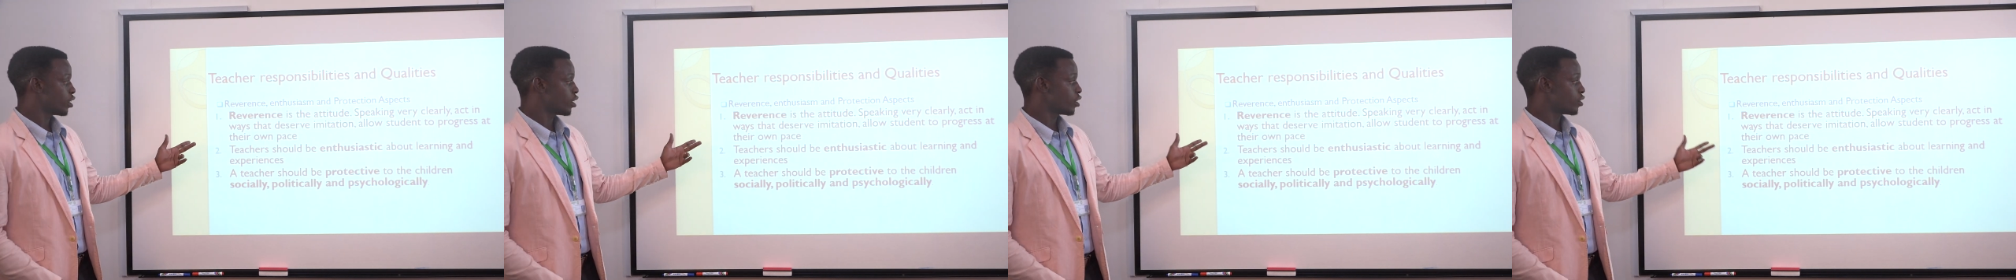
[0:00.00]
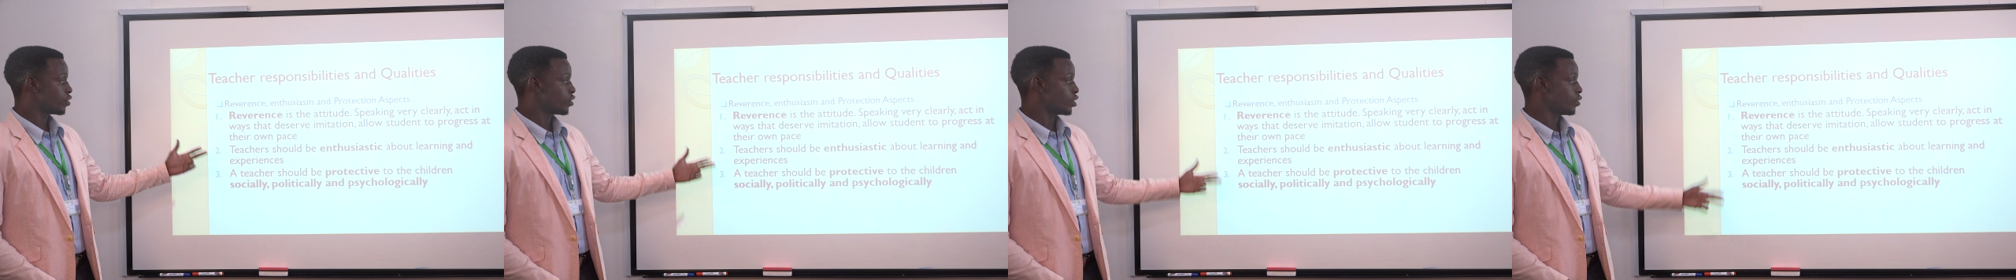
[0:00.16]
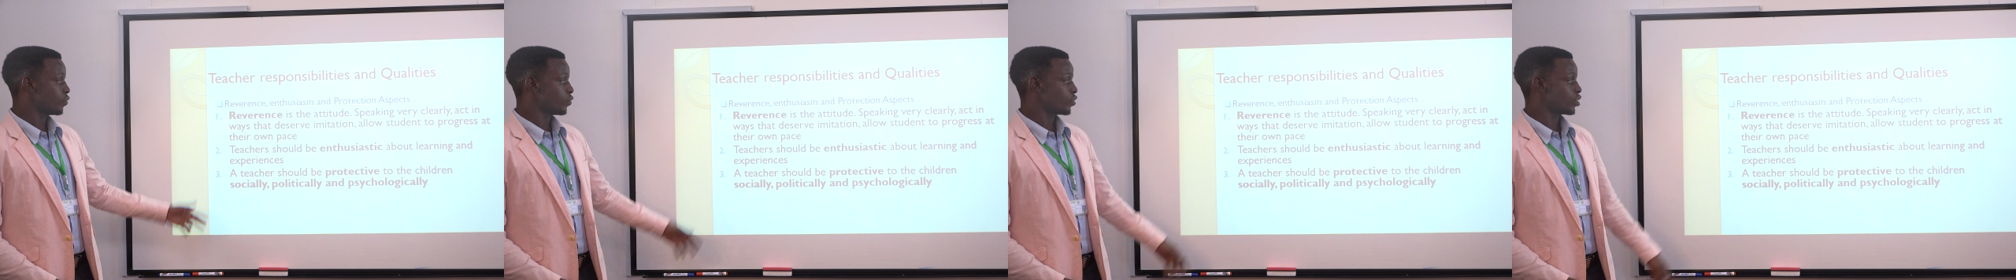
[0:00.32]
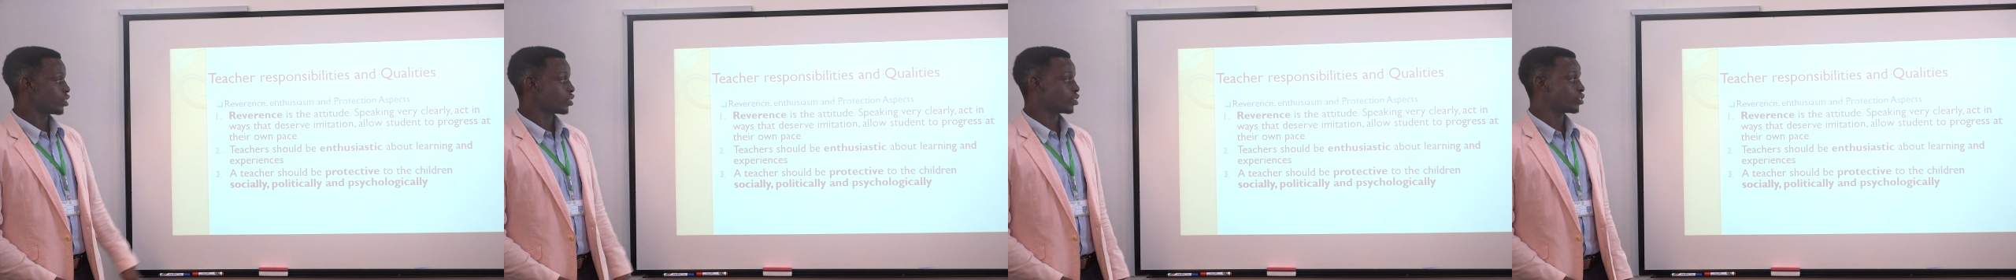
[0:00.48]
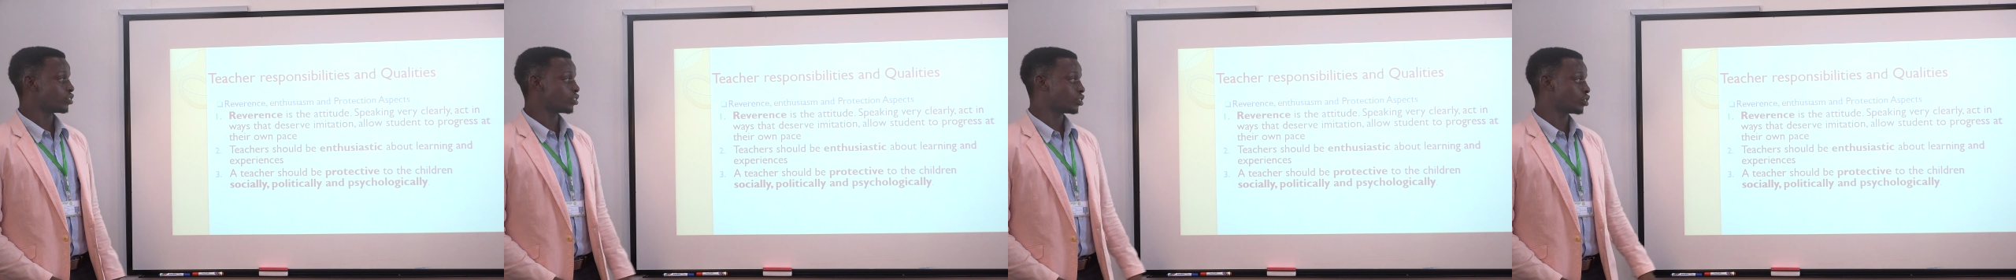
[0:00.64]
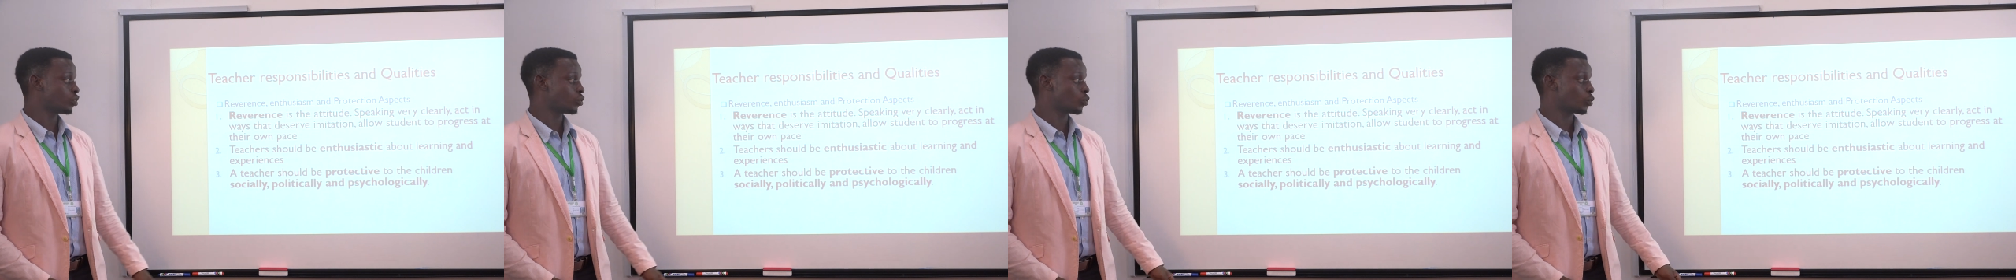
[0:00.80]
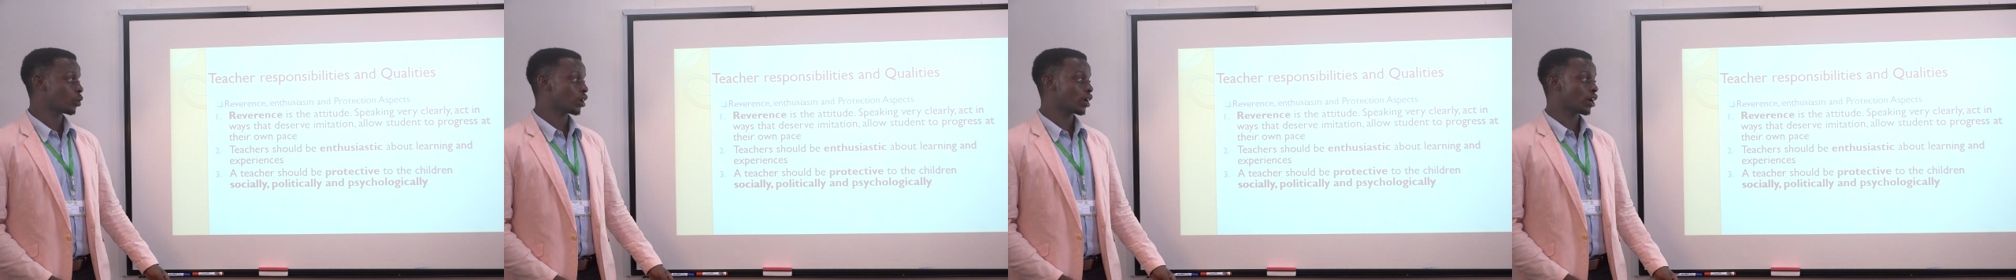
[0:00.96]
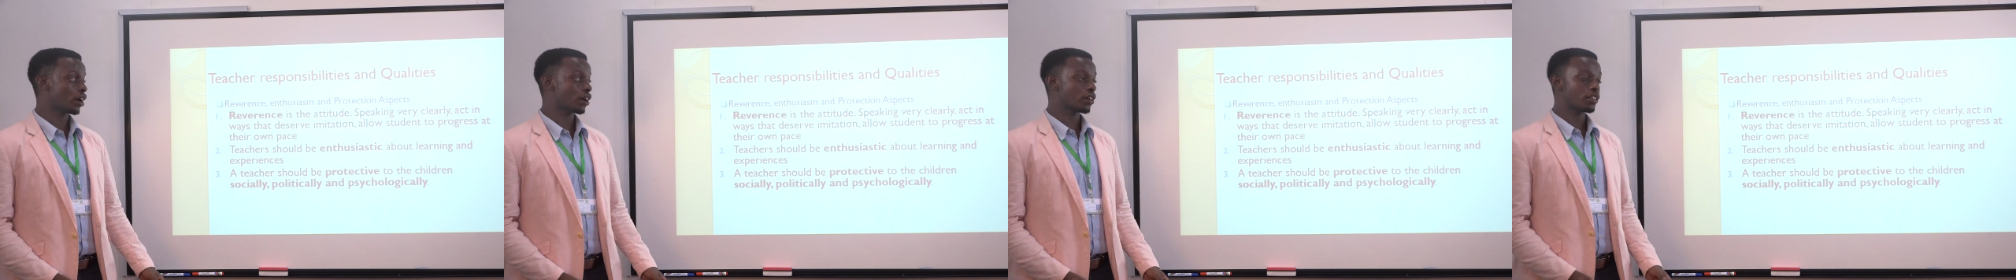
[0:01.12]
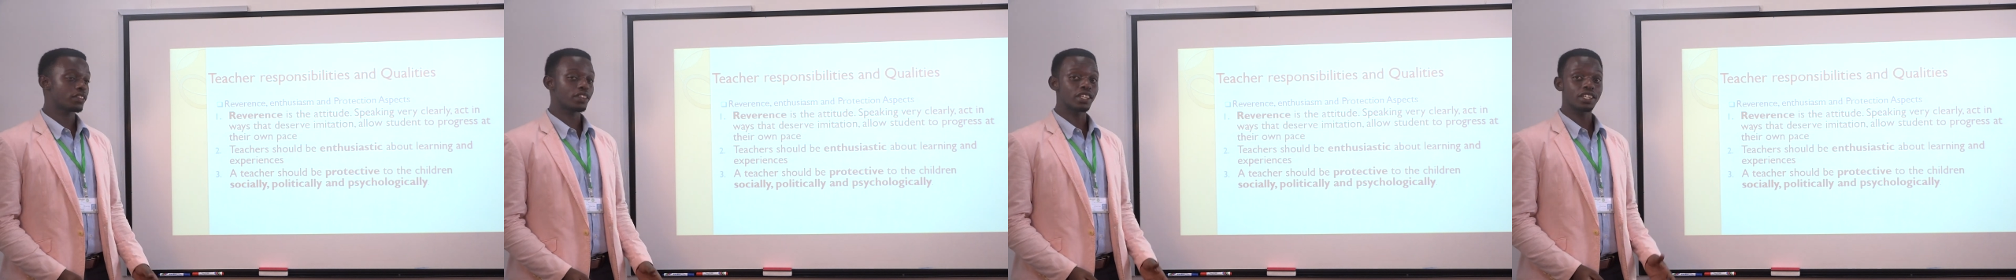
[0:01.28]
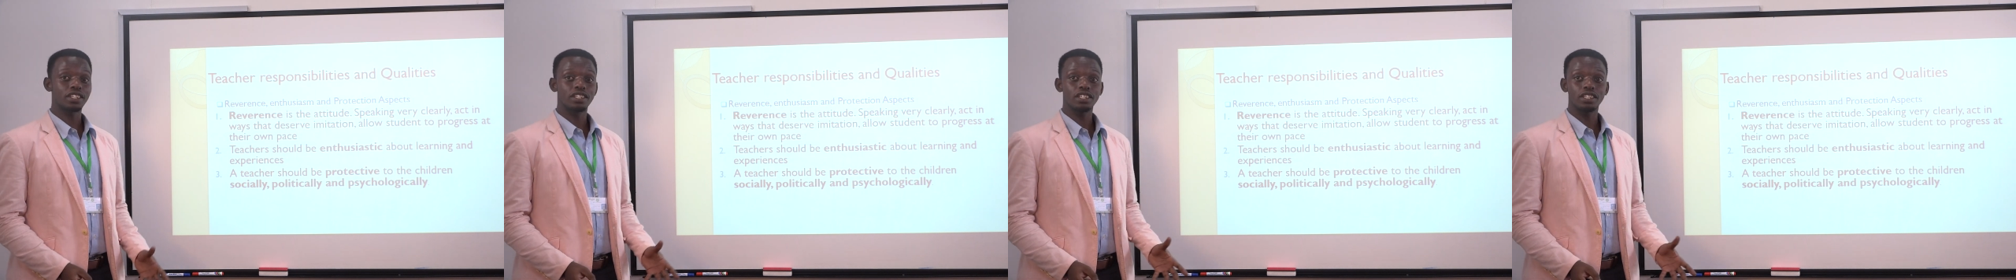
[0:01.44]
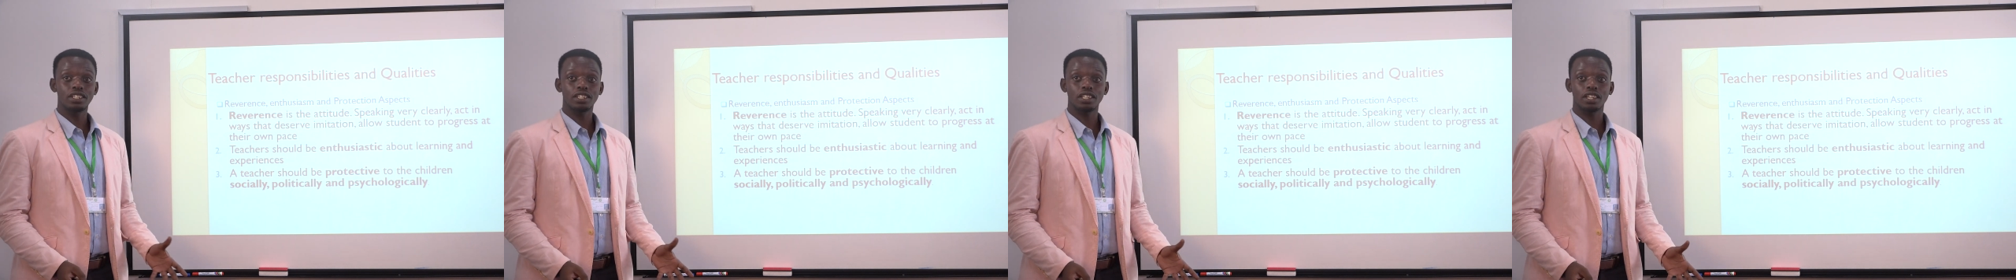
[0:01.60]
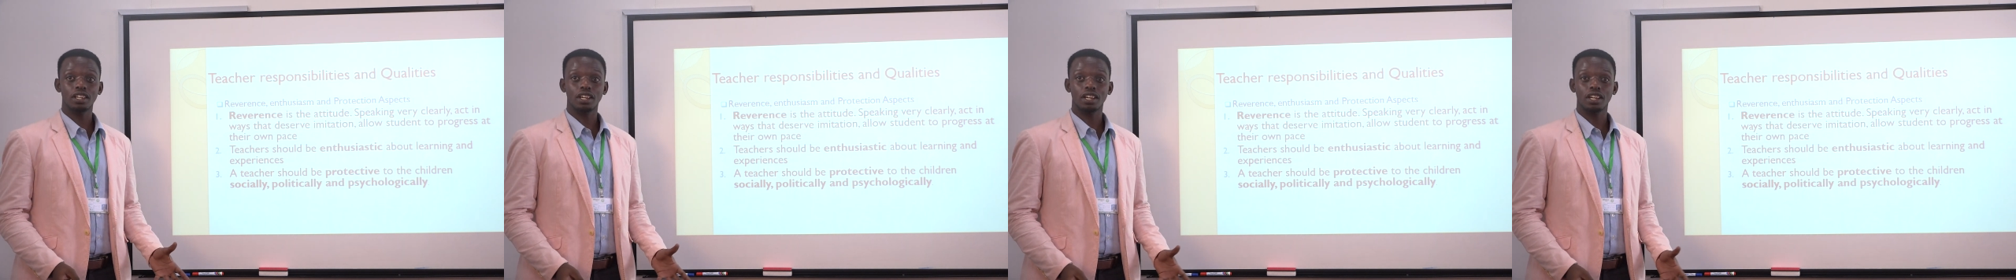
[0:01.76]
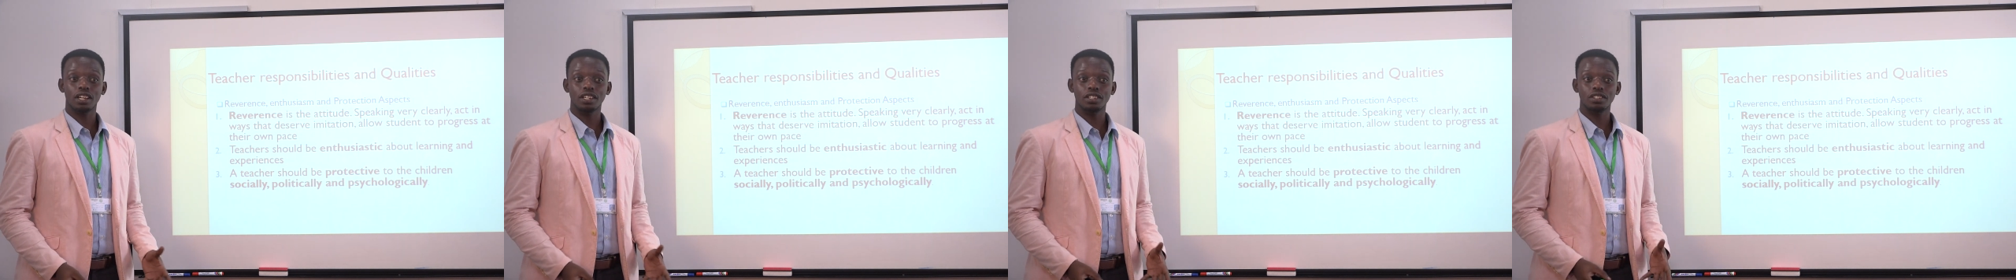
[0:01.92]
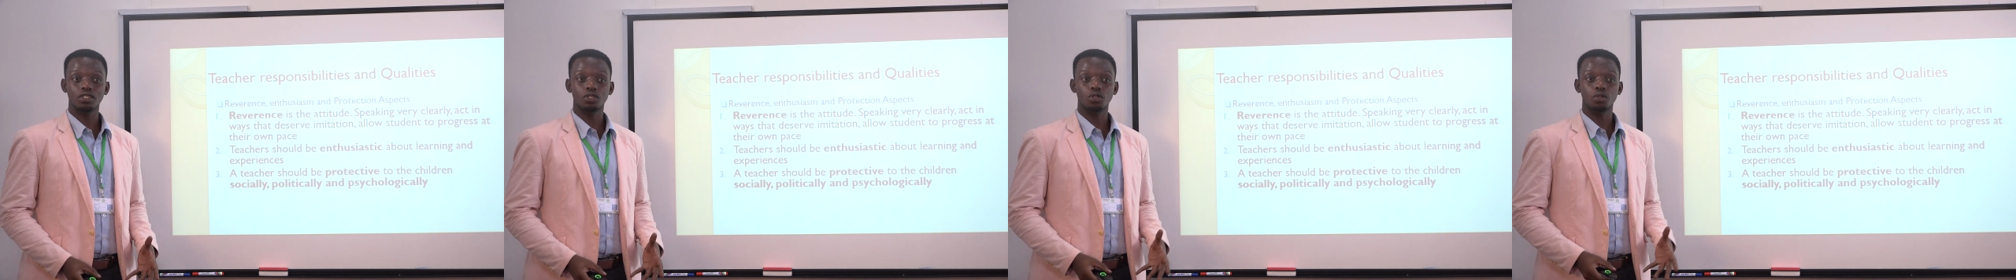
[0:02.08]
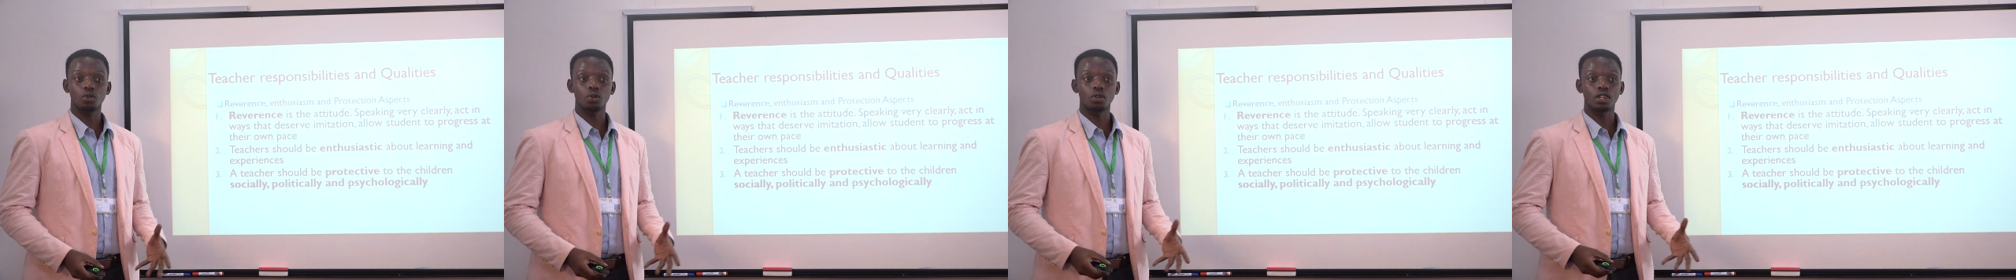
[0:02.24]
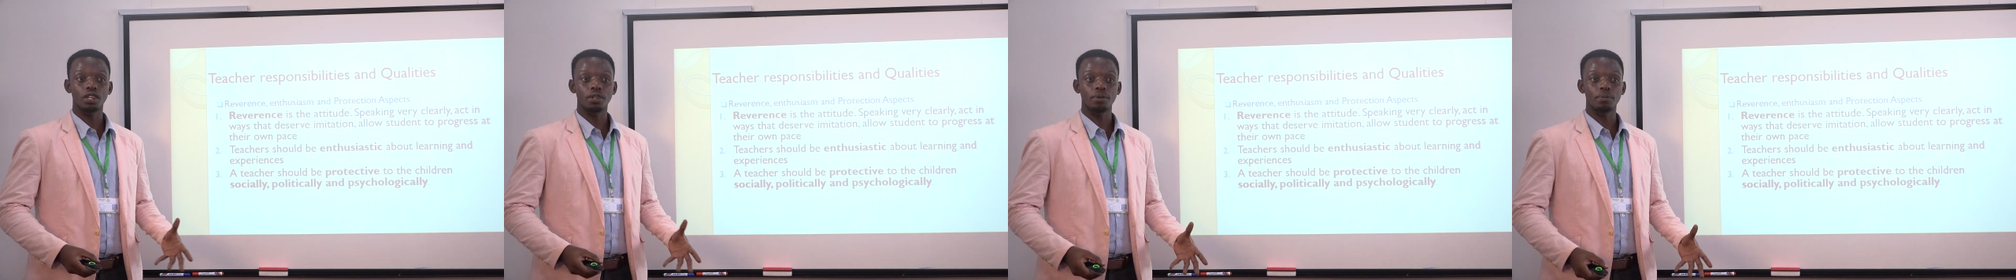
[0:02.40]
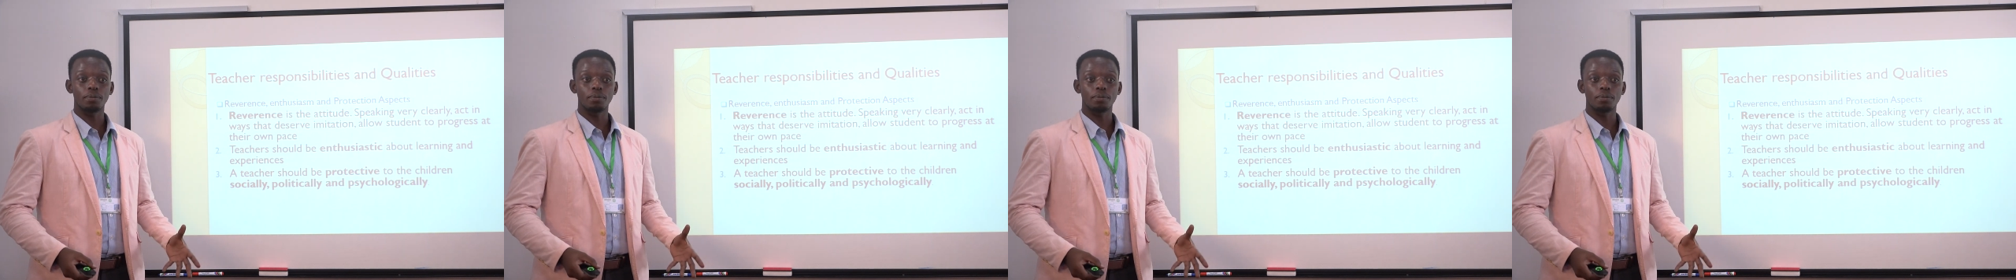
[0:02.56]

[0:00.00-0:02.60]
reverence is where the teacher has to